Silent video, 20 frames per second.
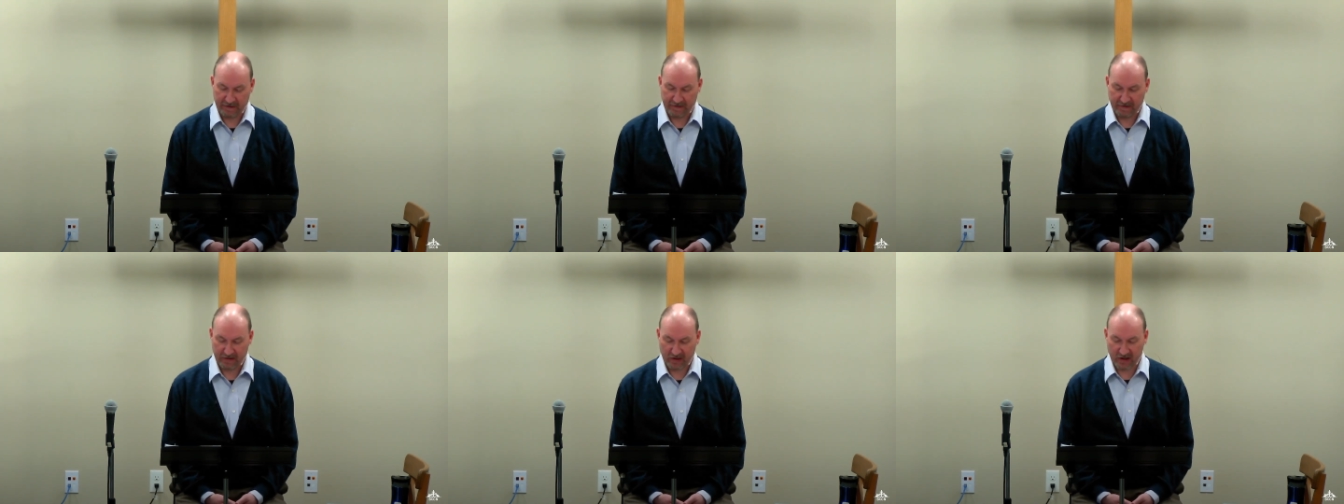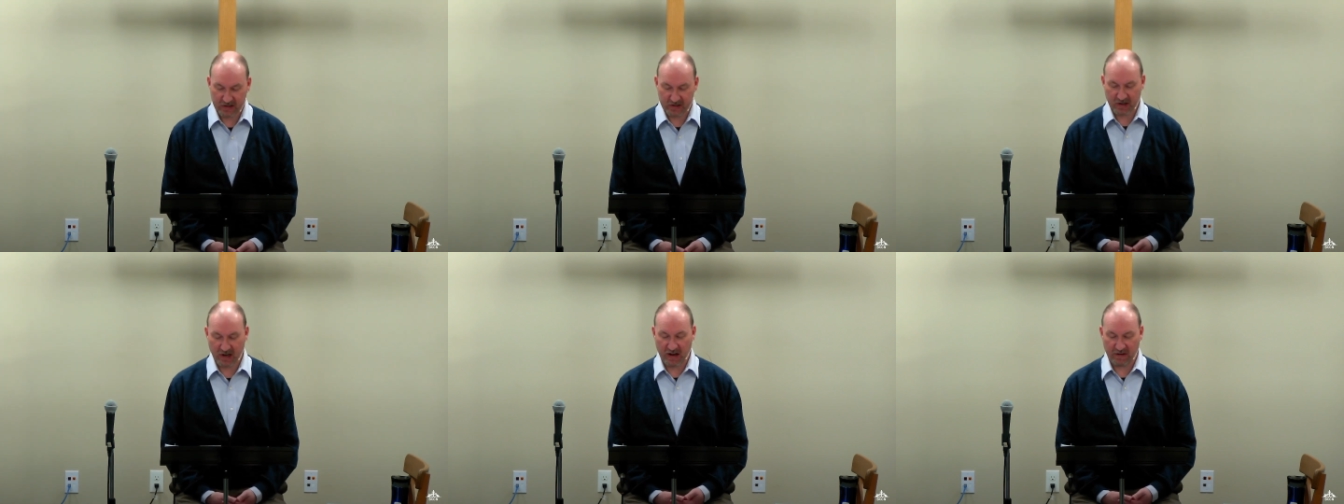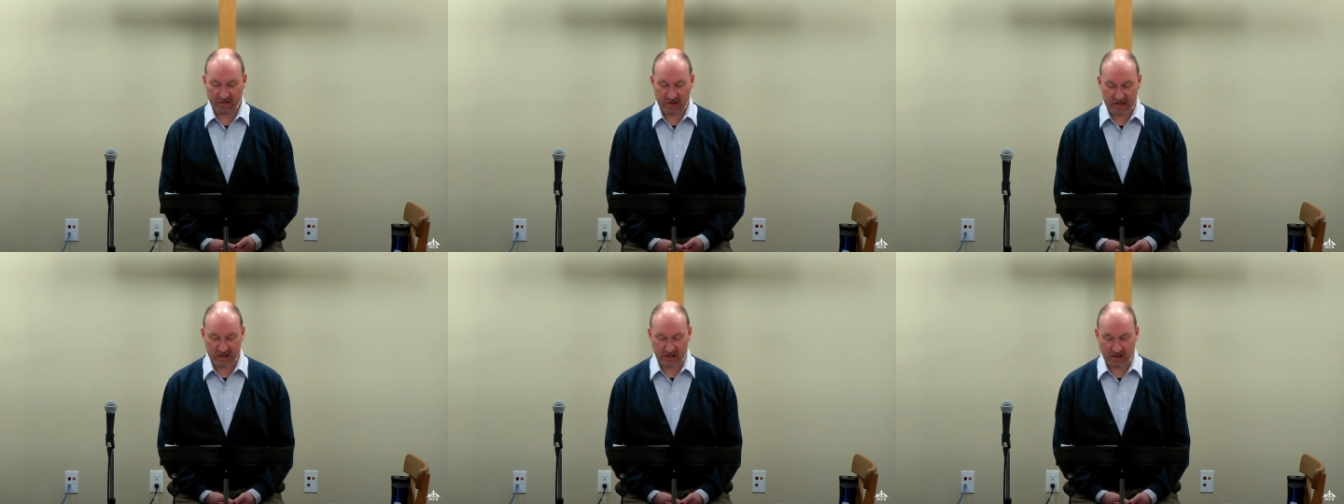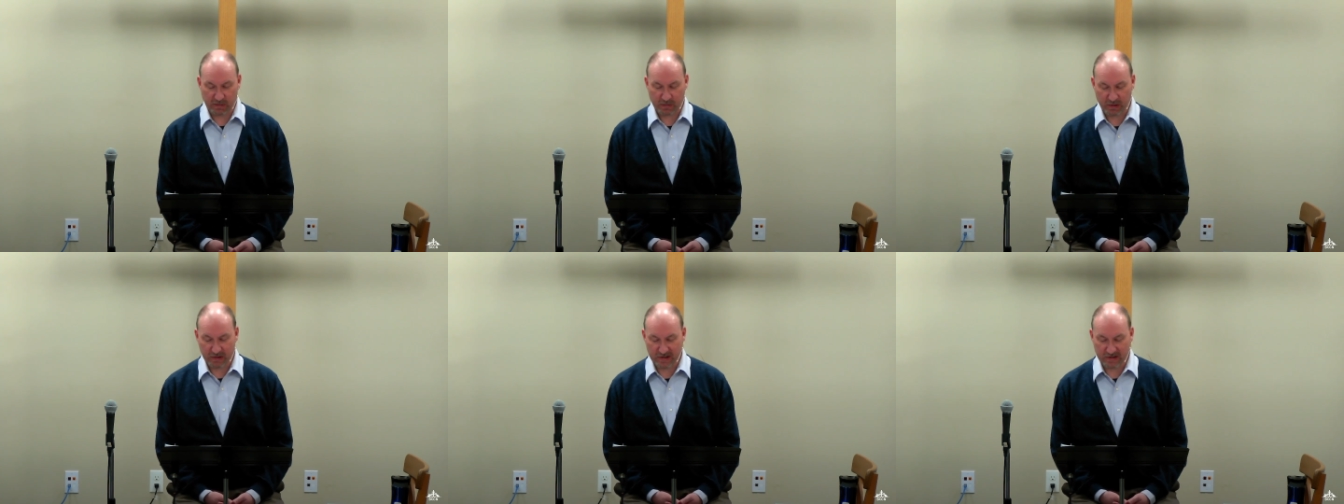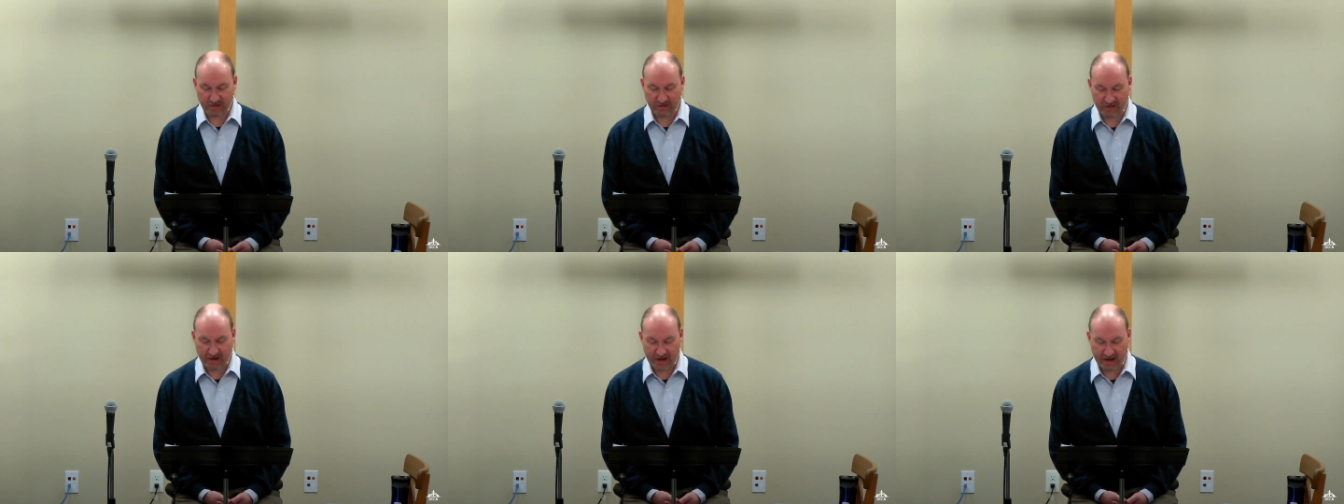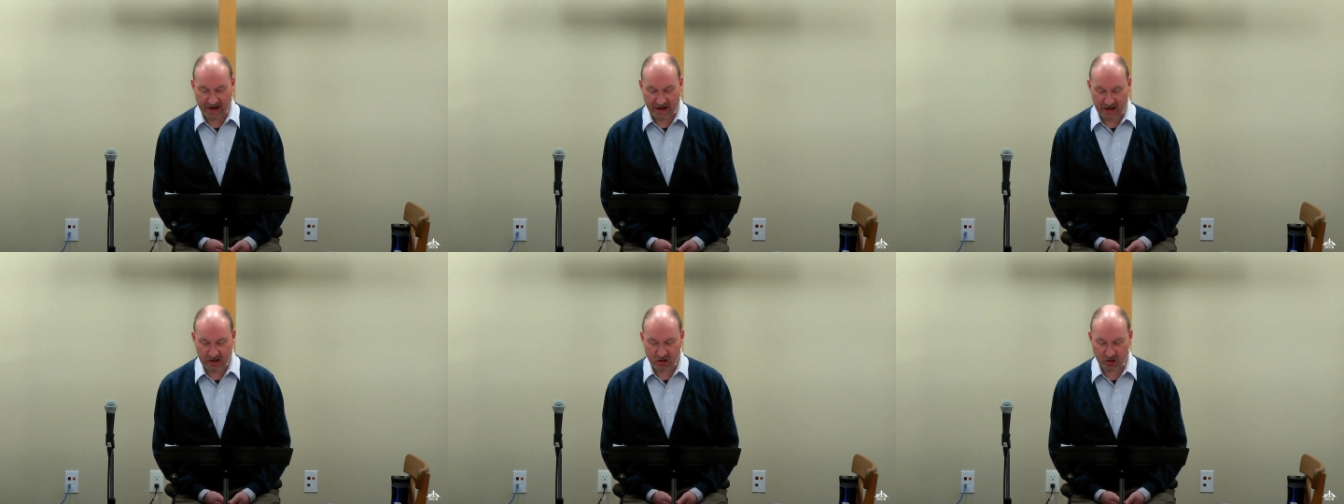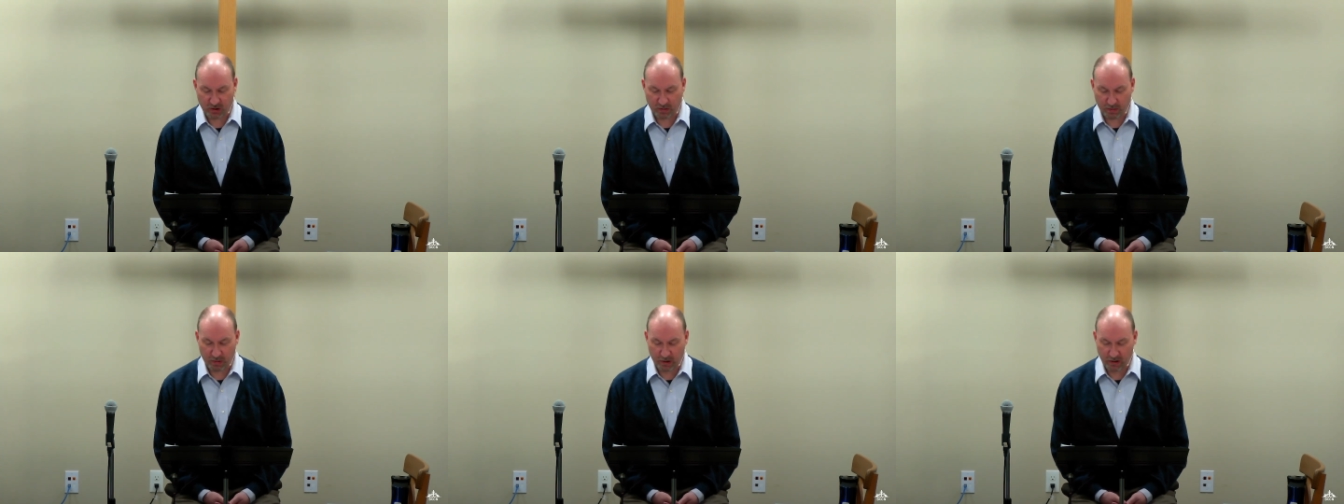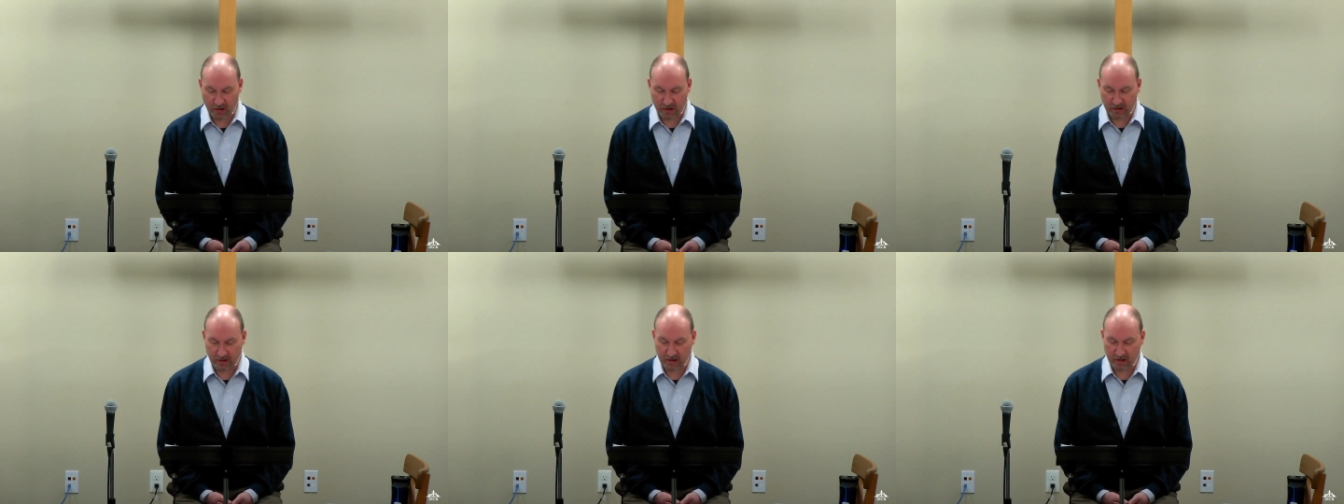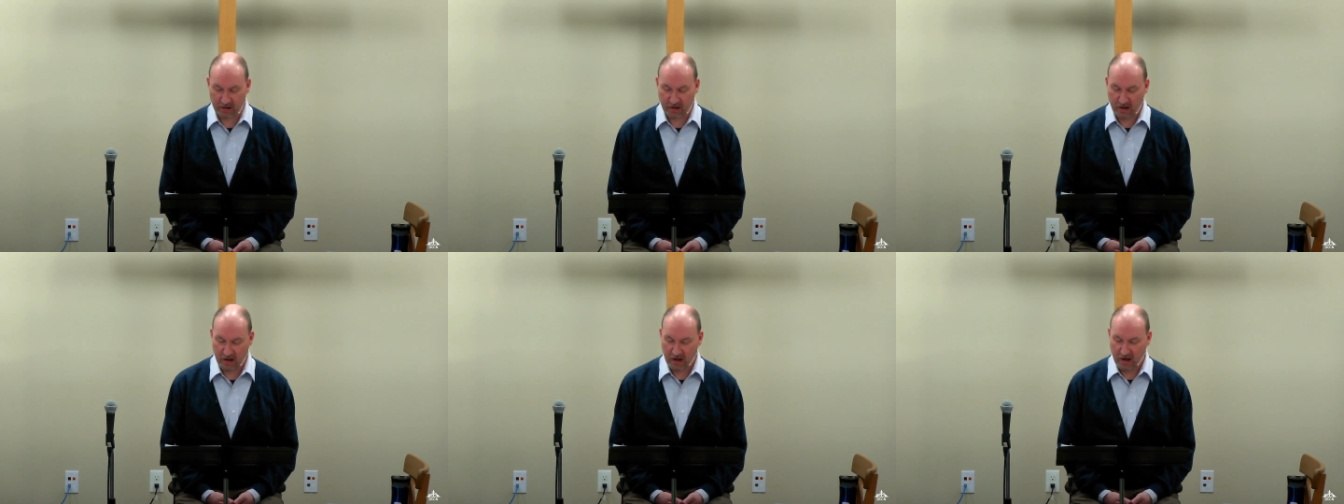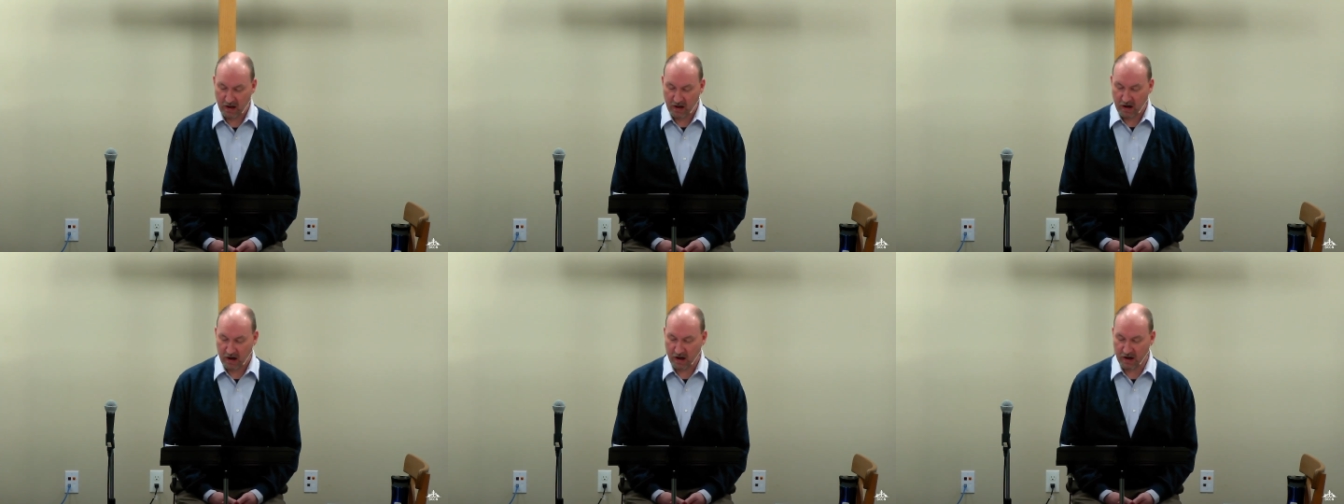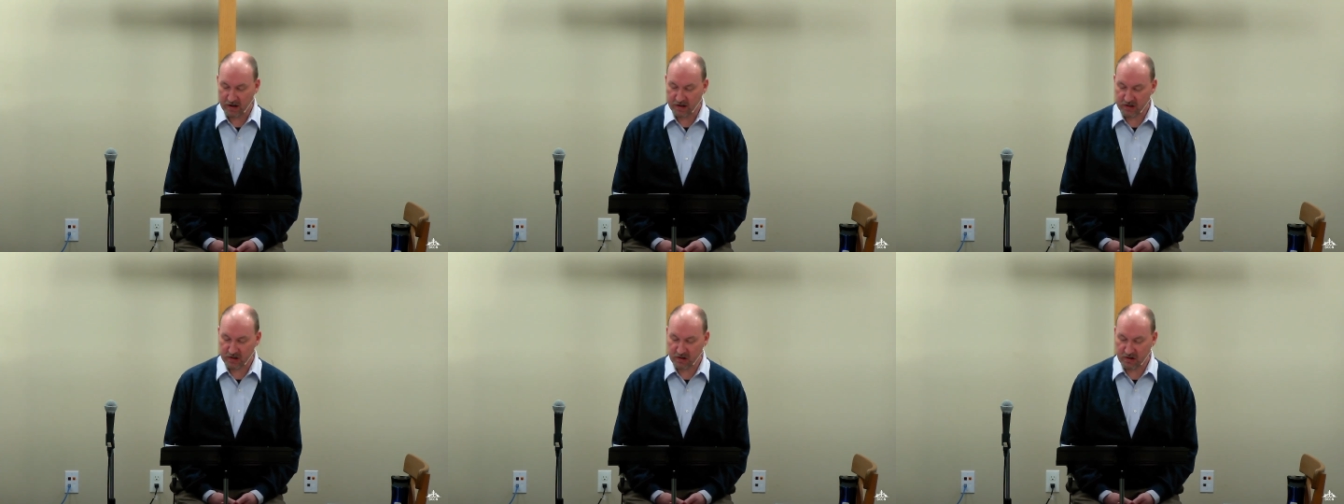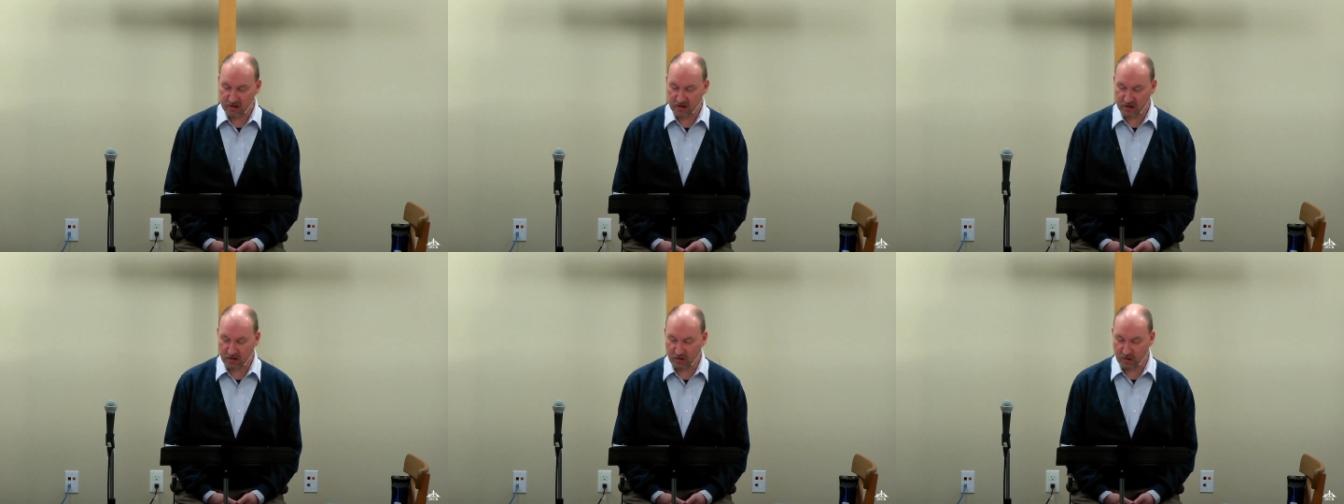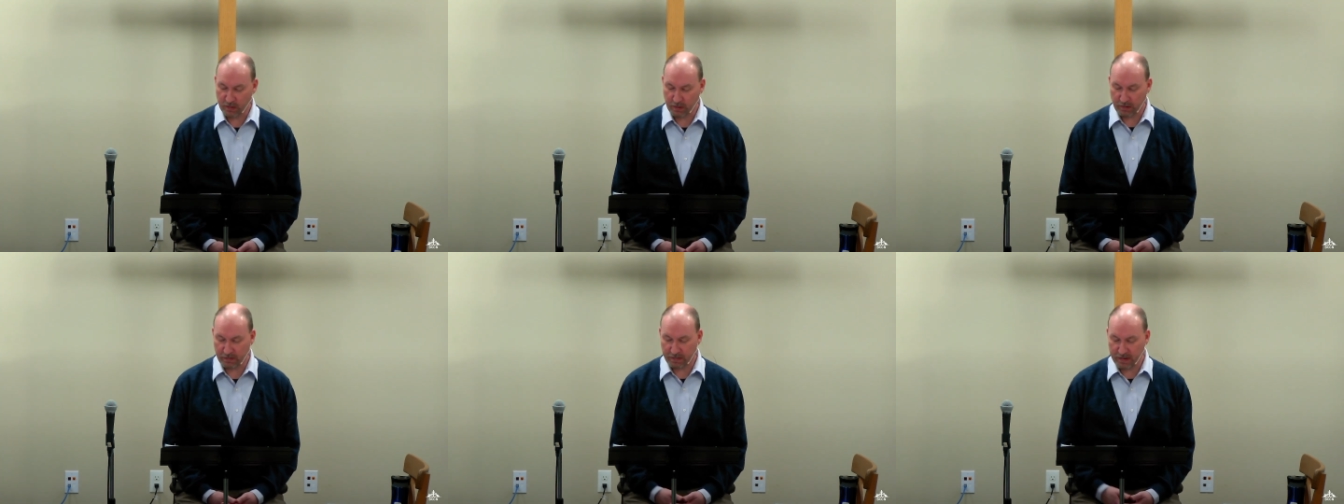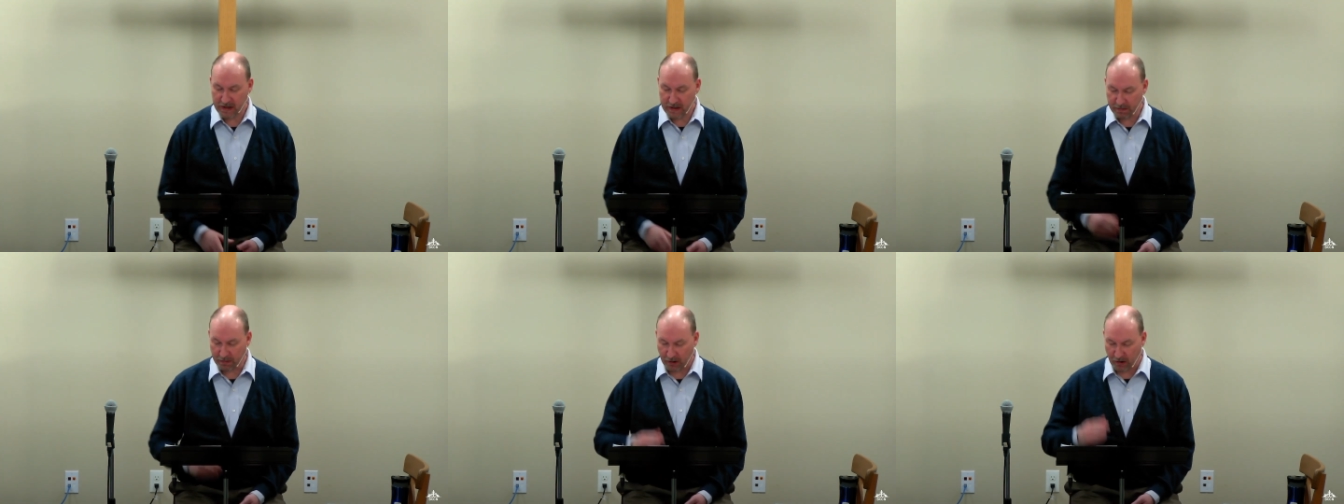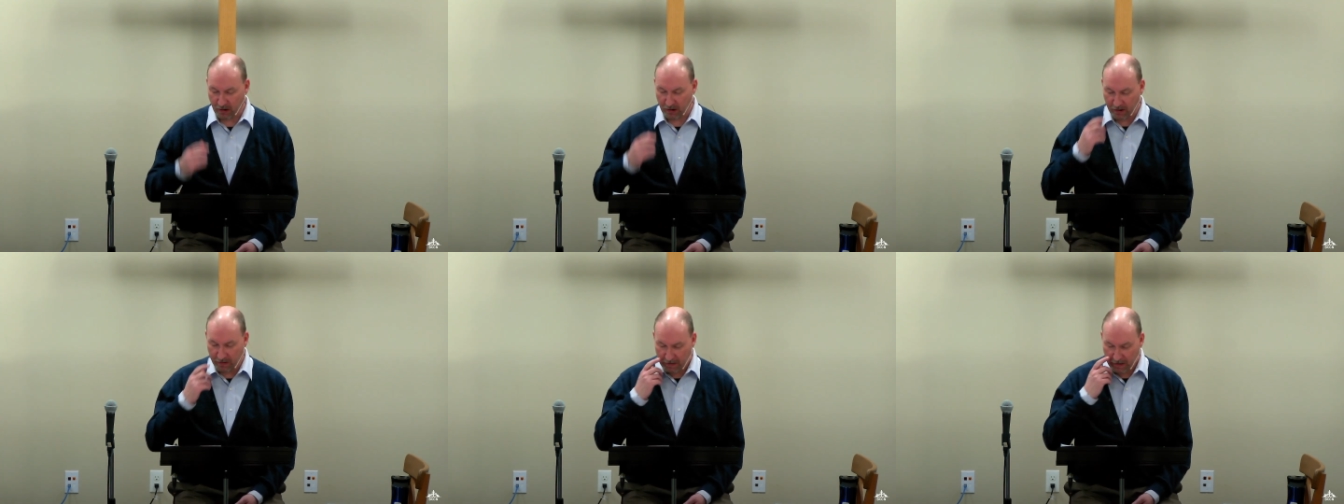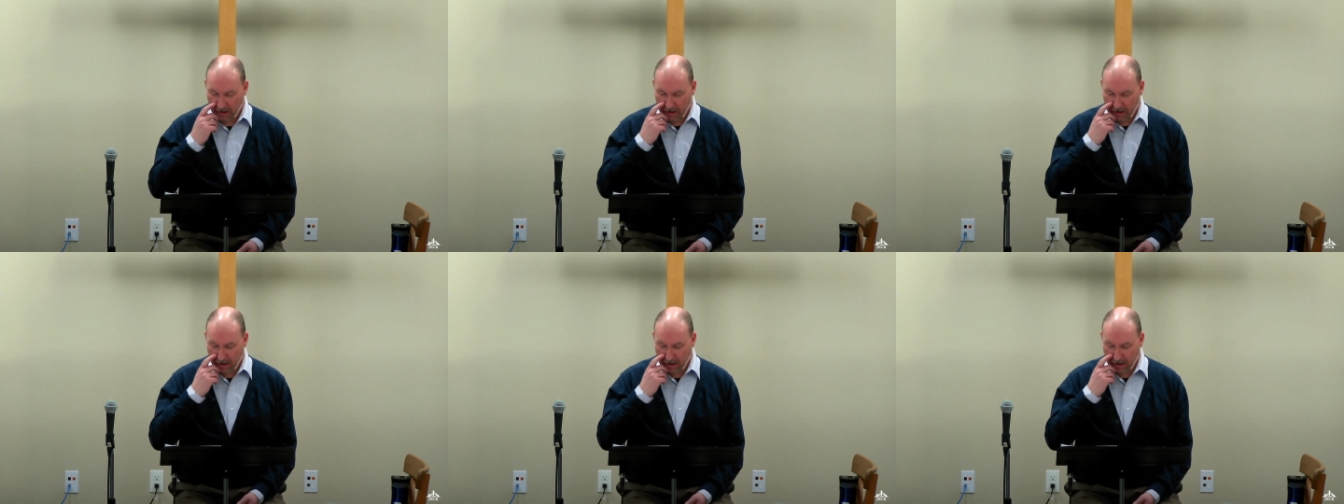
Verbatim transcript: This obviously puts a financial burden on a certain group of people,